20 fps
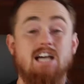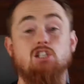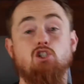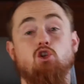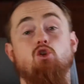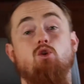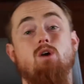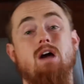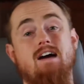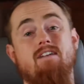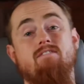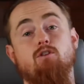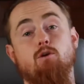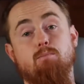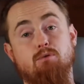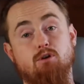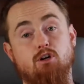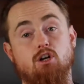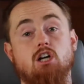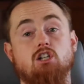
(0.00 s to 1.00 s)
Next, you have your
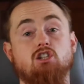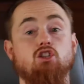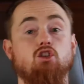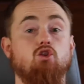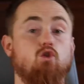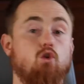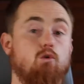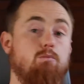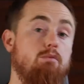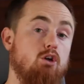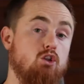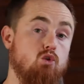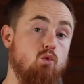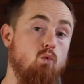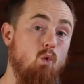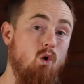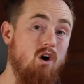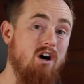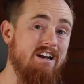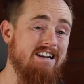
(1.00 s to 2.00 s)
production throughputs.
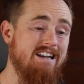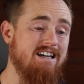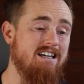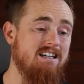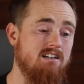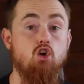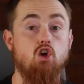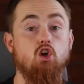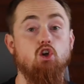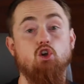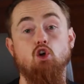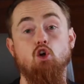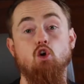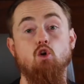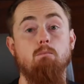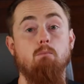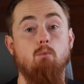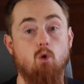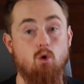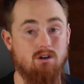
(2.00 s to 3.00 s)
One, you could
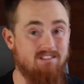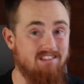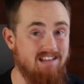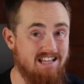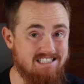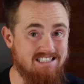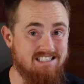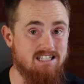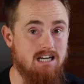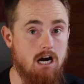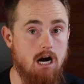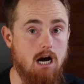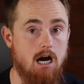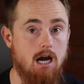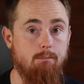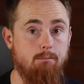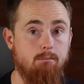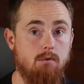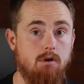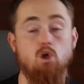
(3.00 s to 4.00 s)
do more in less
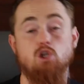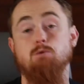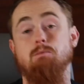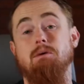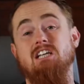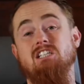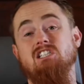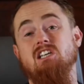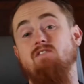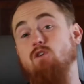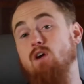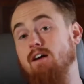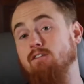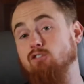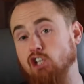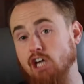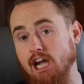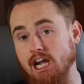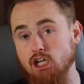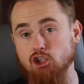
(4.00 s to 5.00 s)
time, which means if you have
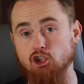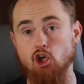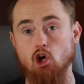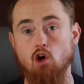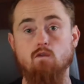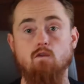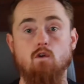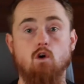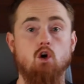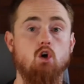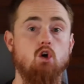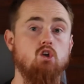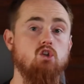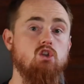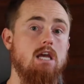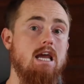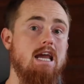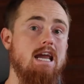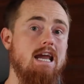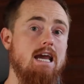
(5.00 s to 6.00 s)

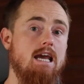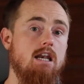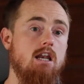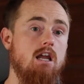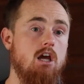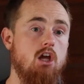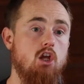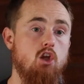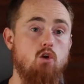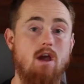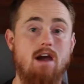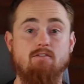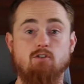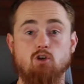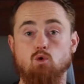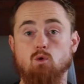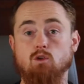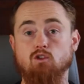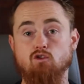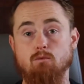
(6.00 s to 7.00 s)
changeovers and you have
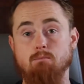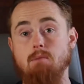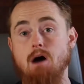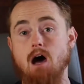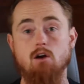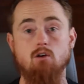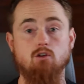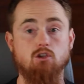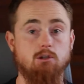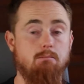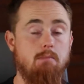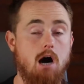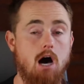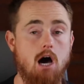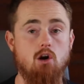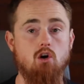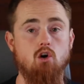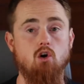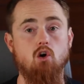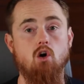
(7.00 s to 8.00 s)
to switch from model to
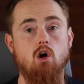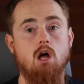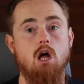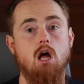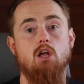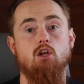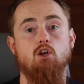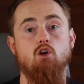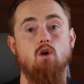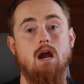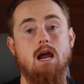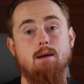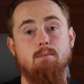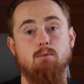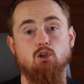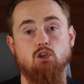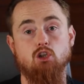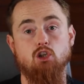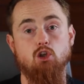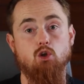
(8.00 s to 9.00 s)
model, you're
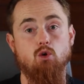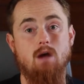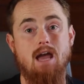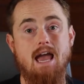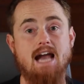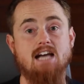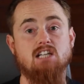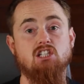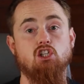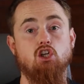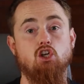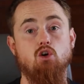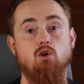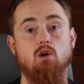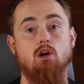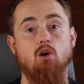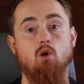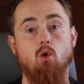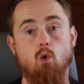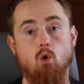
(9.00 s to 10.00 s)
able to
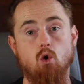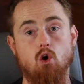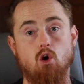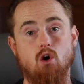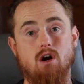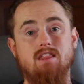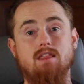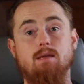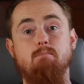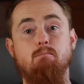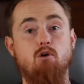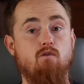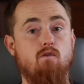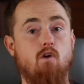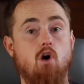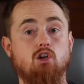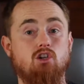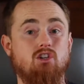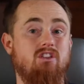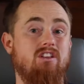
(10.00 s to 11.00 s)
execute an order and then move
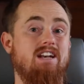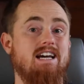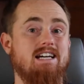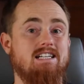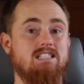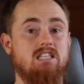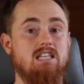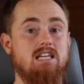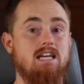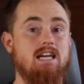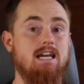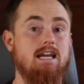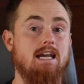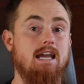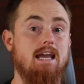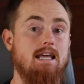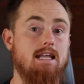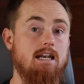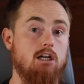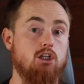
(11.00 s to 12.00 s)
on to the next thing
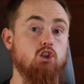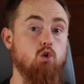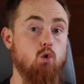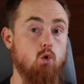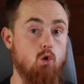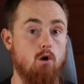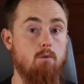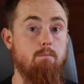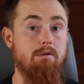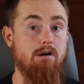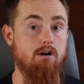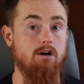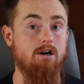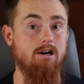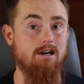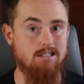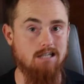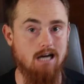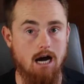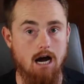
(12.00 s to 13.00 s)
in a shorter
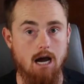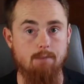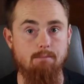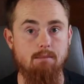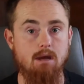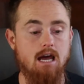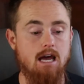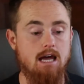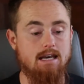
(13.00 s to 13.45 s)
period of time.